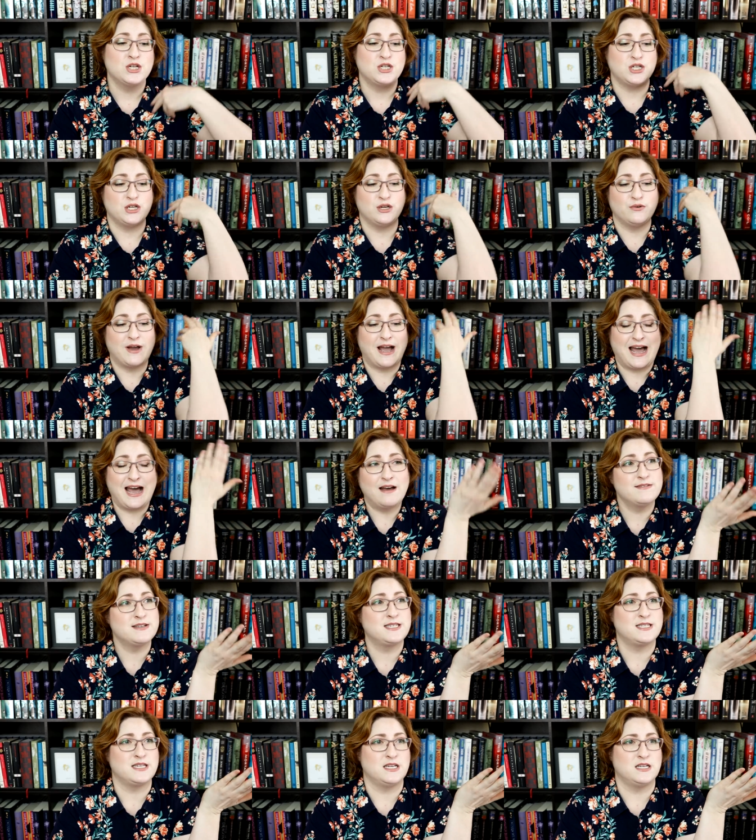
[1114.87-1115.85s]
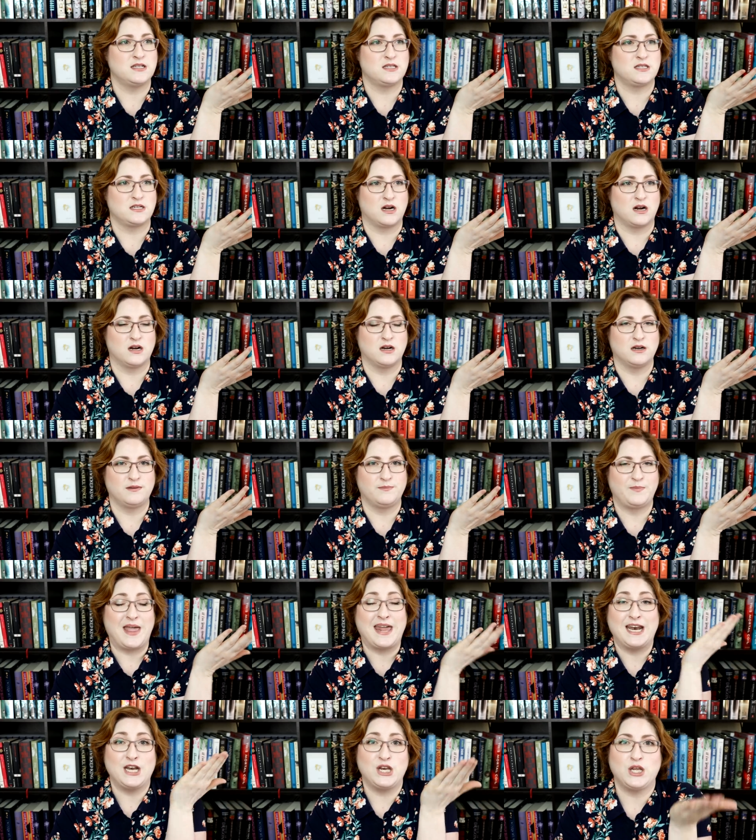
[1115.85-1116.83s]
Do you have a scene start?
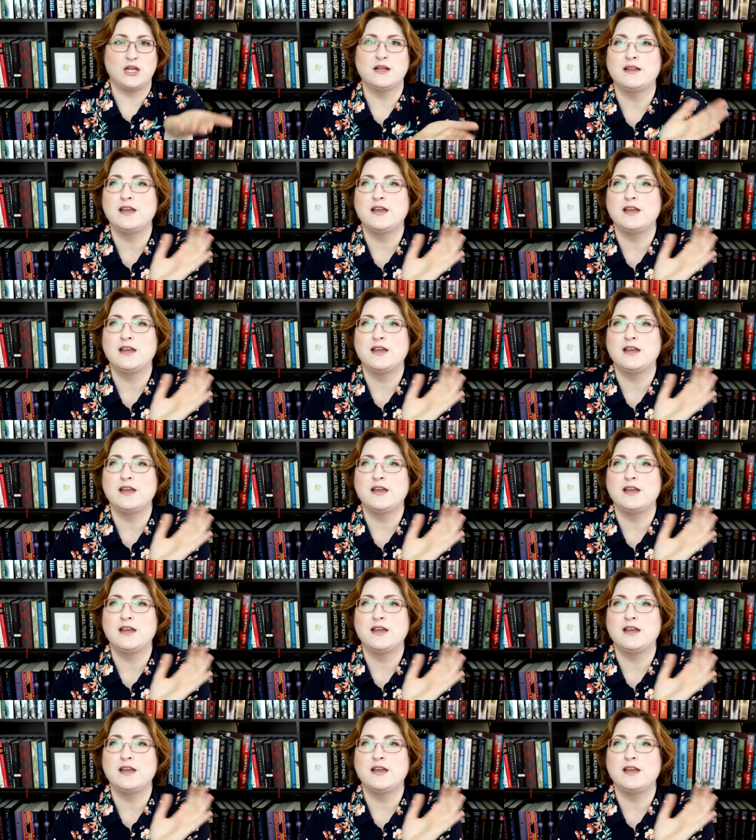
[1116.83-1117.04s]
And in,